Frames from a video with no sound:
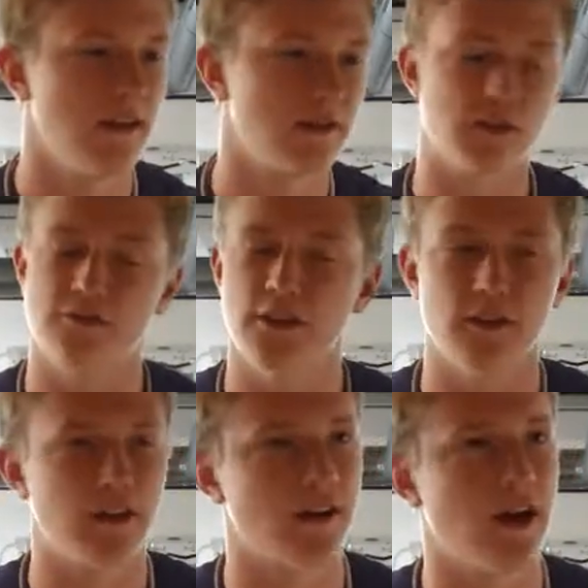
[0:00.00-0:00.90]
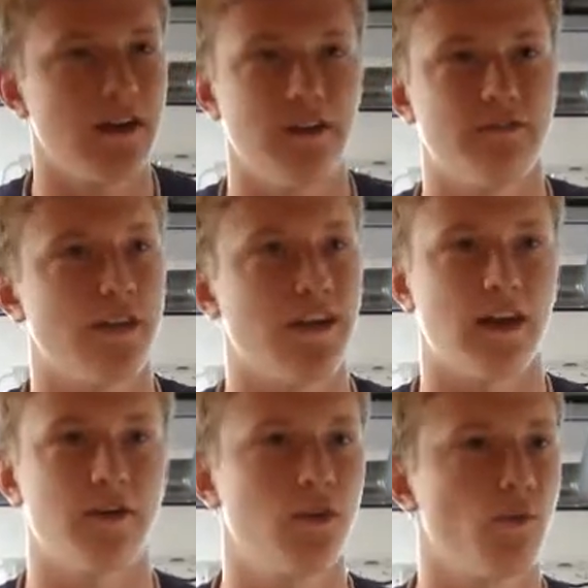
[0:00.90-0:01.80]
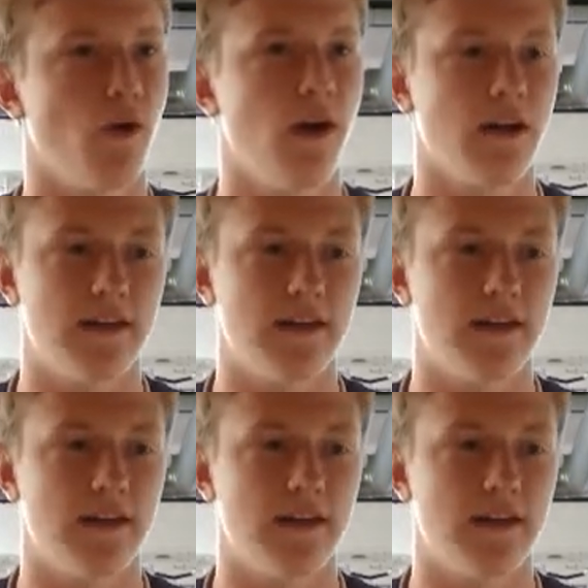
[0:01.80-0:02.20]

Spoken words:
just fell to the ground, and I felt like I couldn't walk.